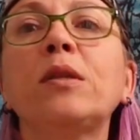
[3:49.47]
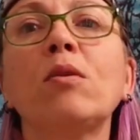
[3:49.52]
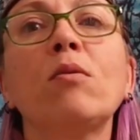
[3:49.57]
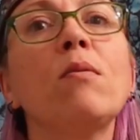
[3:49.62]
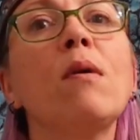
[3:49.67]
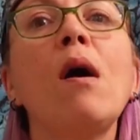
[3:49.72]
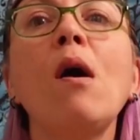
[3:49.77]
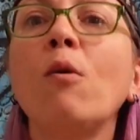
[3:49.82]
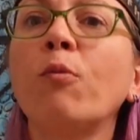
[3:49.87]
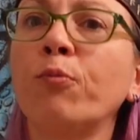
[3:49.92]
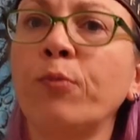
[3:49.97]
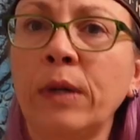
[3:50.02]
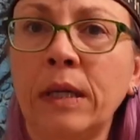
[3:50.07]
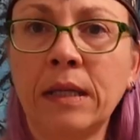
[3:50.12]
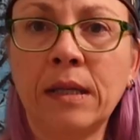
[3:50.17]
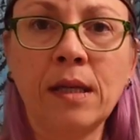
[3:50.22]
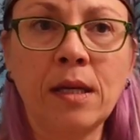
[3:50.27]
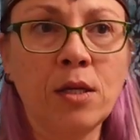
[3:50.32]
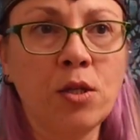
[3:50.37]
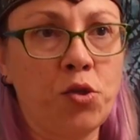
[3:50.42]
they're all
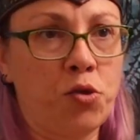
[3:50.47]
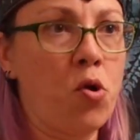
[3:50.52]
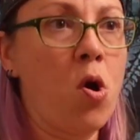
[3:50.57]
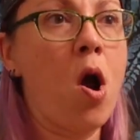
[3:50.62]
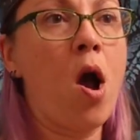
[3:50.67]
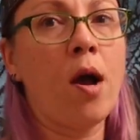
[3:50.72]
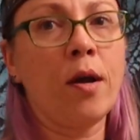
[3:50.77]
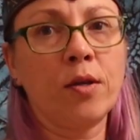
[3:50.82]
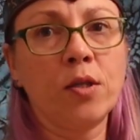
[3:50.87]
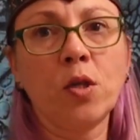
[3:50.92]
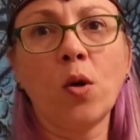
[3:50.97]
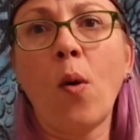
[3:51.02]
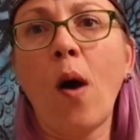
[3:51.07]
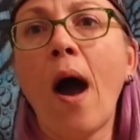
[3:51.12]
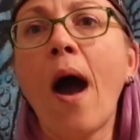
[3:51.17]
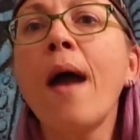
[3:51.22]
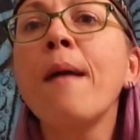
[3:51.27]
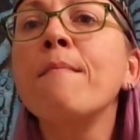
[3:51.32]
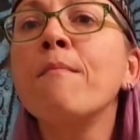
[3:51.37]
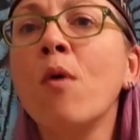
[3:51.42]
really strong. So
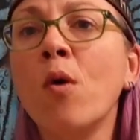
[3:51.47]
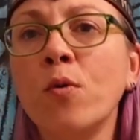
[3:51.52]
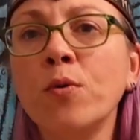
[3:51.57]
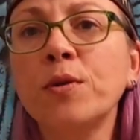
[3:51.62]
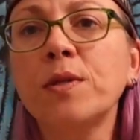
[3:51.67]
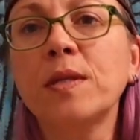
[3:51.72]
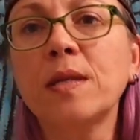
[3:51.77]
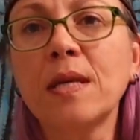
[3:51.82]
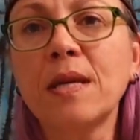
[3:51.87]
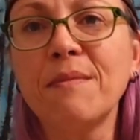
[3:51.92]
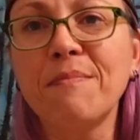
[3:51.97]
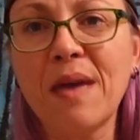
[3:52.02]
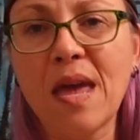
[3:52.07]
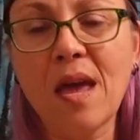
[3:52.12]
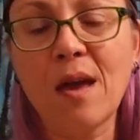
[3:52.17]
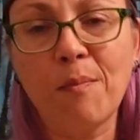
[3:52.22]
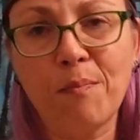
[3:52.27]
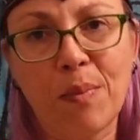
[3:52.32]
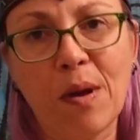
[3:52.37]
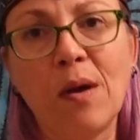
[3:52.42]
I mostly
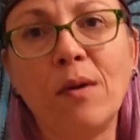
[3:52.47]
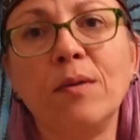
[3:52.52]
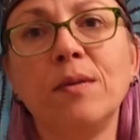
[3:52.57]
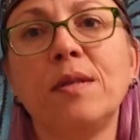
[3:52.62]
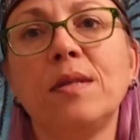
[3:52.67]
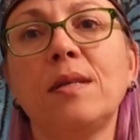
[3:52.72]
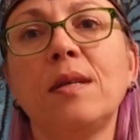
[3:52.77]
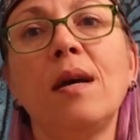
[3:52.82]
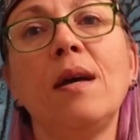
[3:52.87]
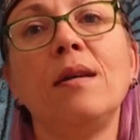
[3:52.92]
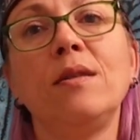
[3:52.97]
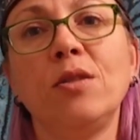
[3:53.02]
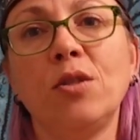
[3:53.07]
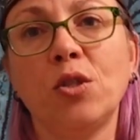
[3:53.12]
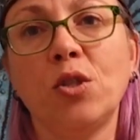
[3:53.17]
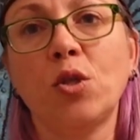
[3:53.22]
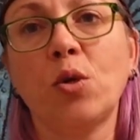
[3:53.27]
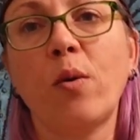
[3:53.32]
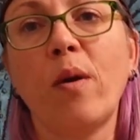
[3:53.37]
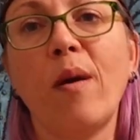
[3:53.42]
make belts
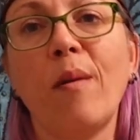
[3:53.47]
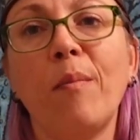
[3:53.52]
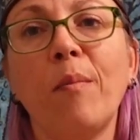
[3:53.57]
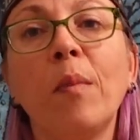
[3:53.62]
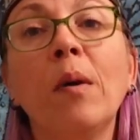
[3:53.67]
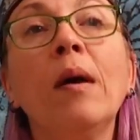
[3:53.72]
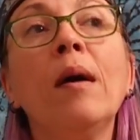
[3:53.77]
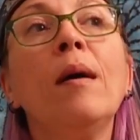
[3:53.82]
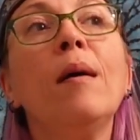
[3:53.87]
and trim,